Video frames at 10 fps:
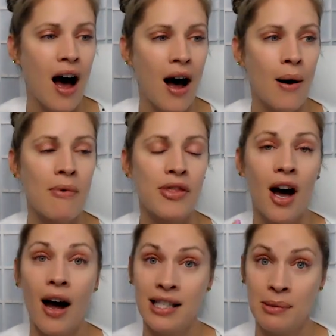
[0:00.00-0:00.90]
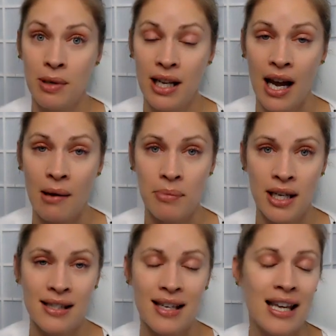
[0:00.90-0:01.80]
um, the high speed
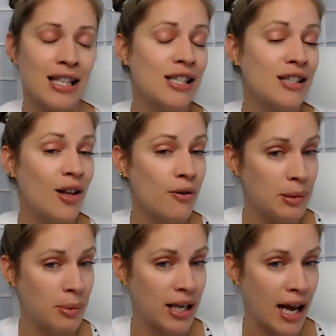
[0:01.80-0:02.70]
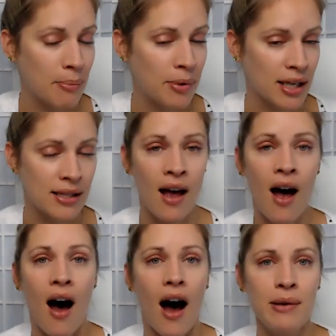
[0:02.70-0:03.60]
handpiece, and the slow speed handpiece.
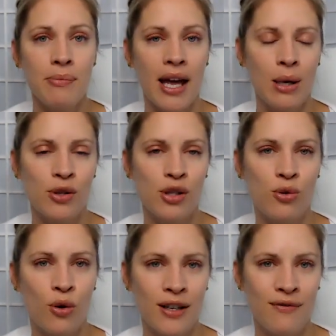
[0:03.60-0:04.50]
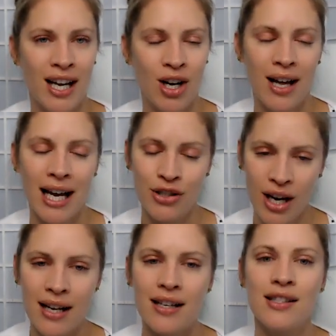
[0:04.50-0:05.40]
I'm a restorative dental
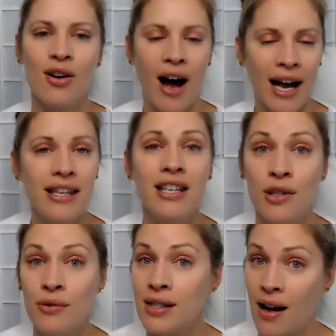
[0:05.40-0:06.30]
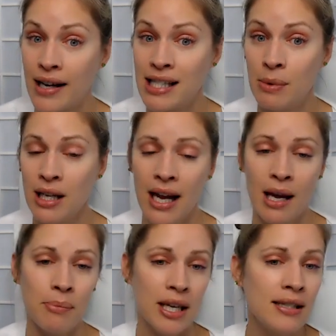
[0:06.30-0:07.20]
hygienist, so I can use the high speed
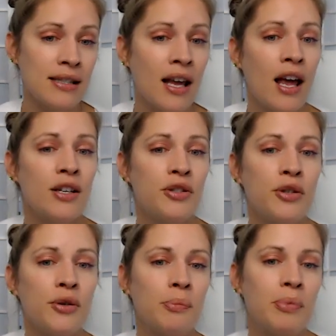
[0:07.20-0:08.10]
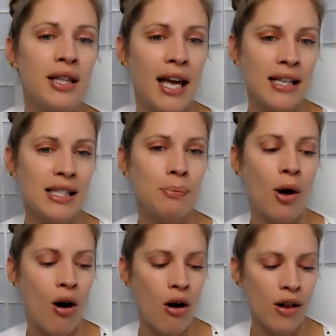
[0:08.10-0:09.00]
handpiece to place,
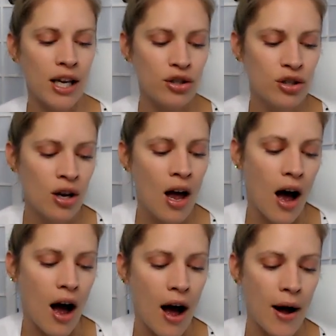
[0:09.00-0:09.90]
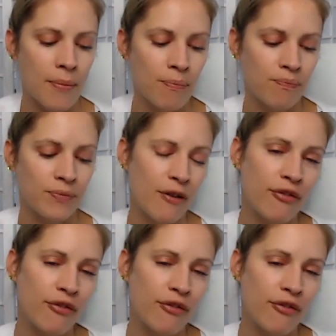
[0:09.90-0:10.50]
polish, um,